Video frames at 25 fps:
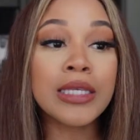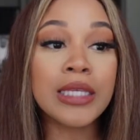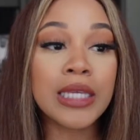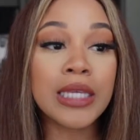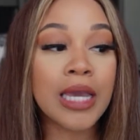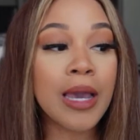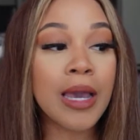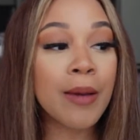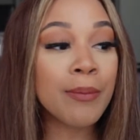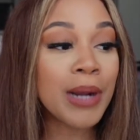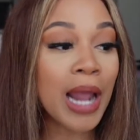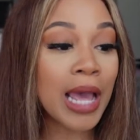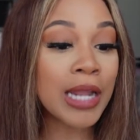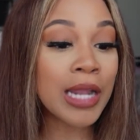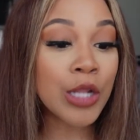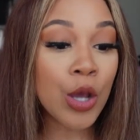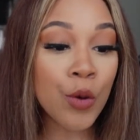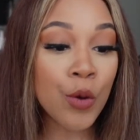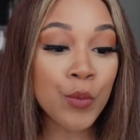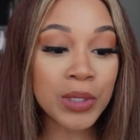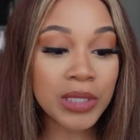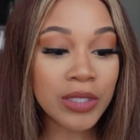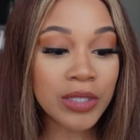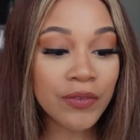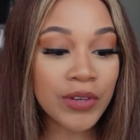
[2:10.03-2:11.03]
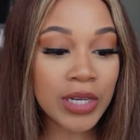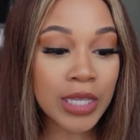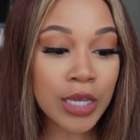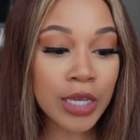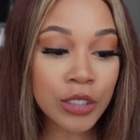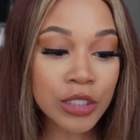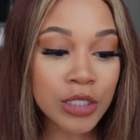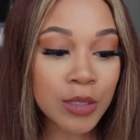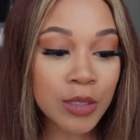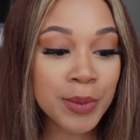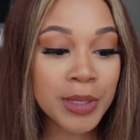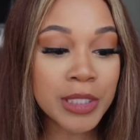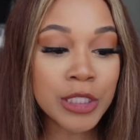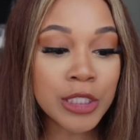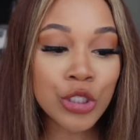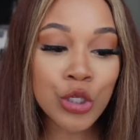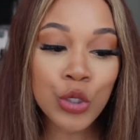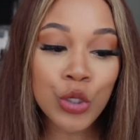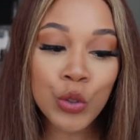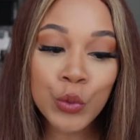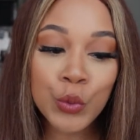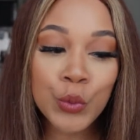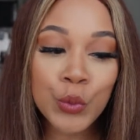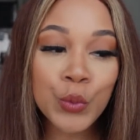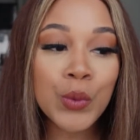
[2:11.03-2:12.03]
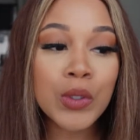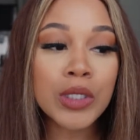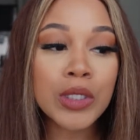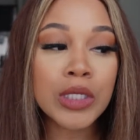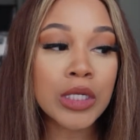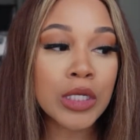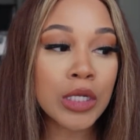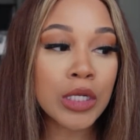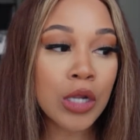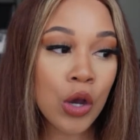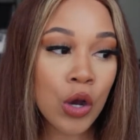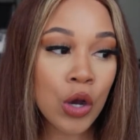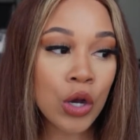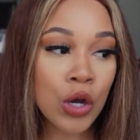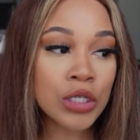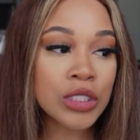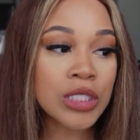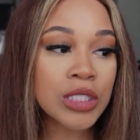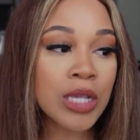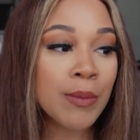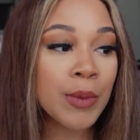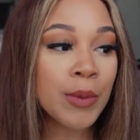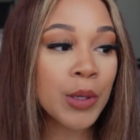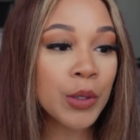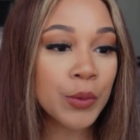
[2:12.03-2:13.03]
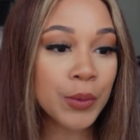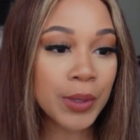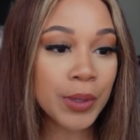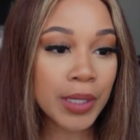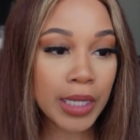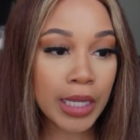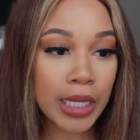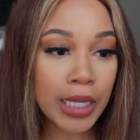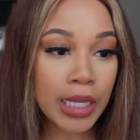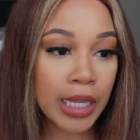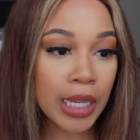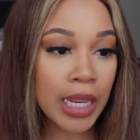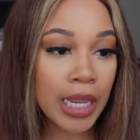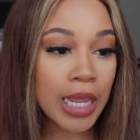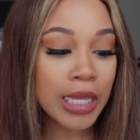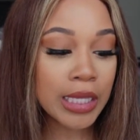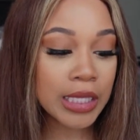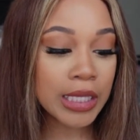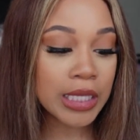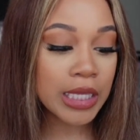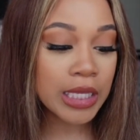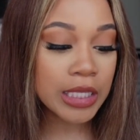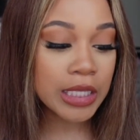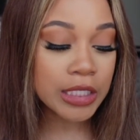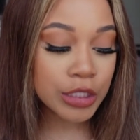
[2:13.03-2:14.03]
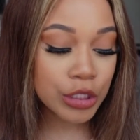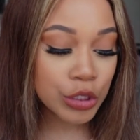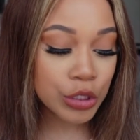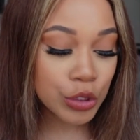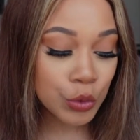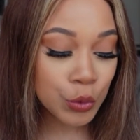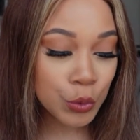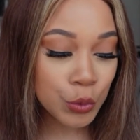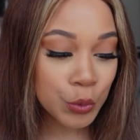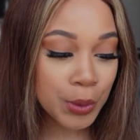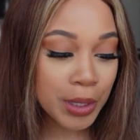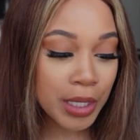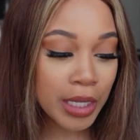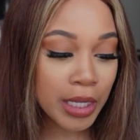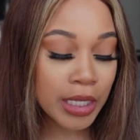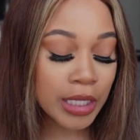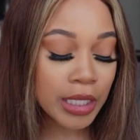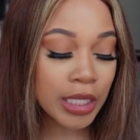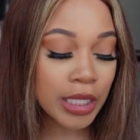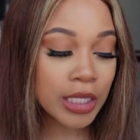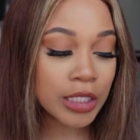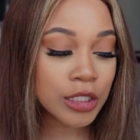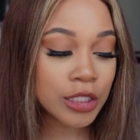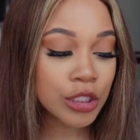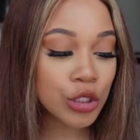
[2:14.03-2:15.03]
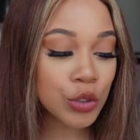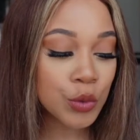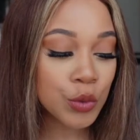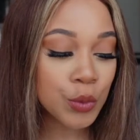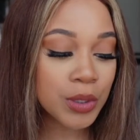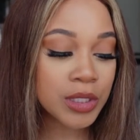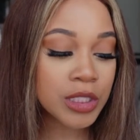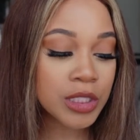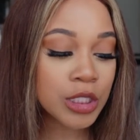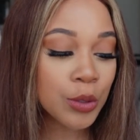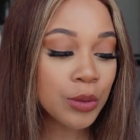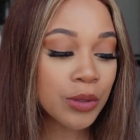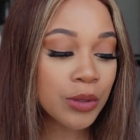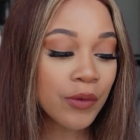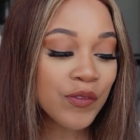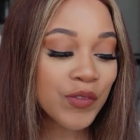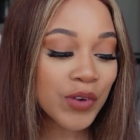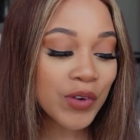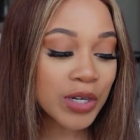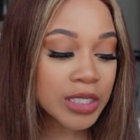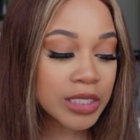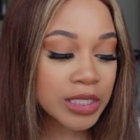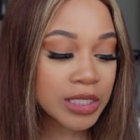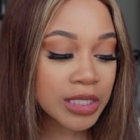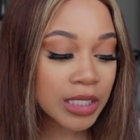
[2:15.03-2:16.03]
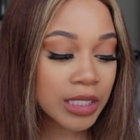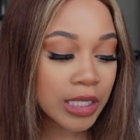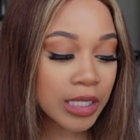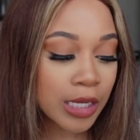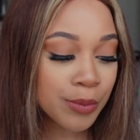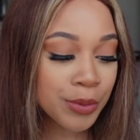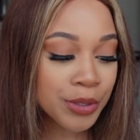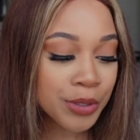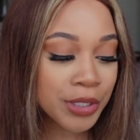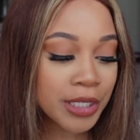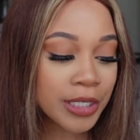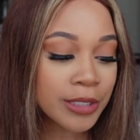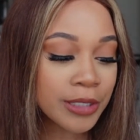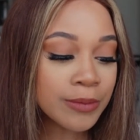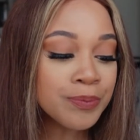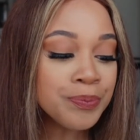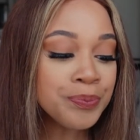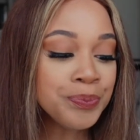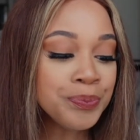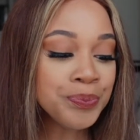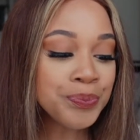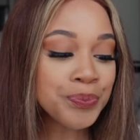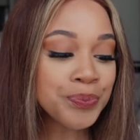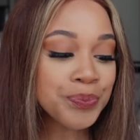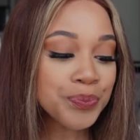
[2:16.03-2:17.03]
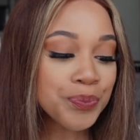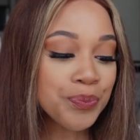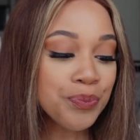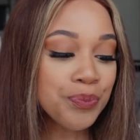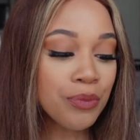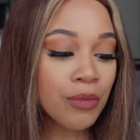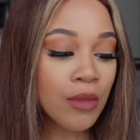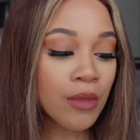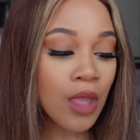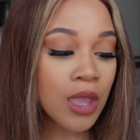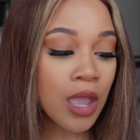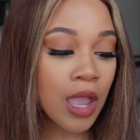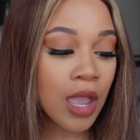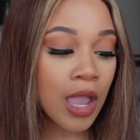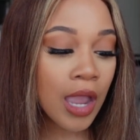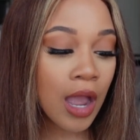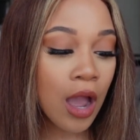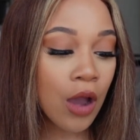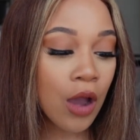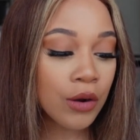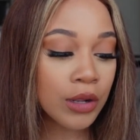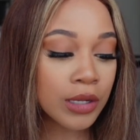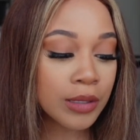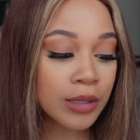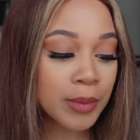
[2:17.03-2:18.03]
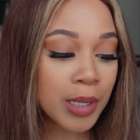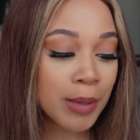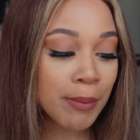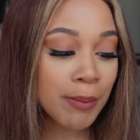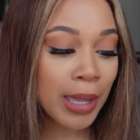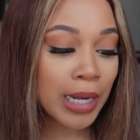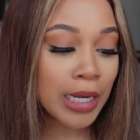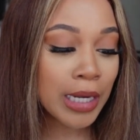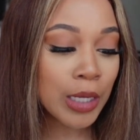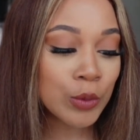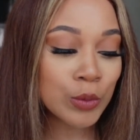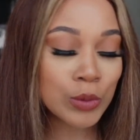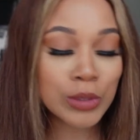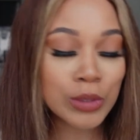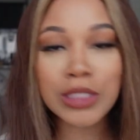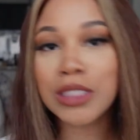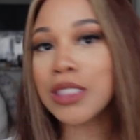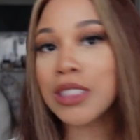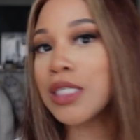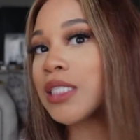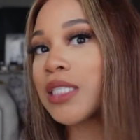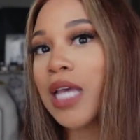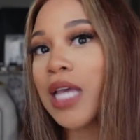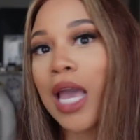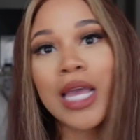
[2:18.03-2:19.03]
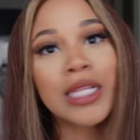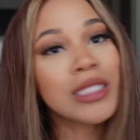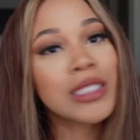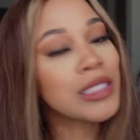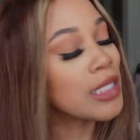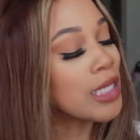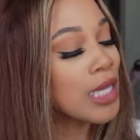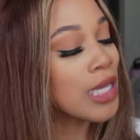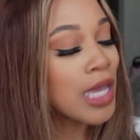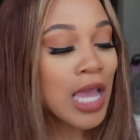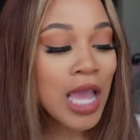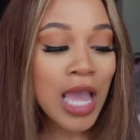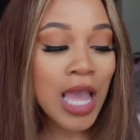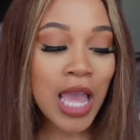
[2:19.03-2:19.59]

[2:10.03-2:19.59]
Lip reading: yeah, but I don't want the video to be too long. So I'm going to go ahead and get into it. So the first celebrity, and hold on, let me get my notes because I had to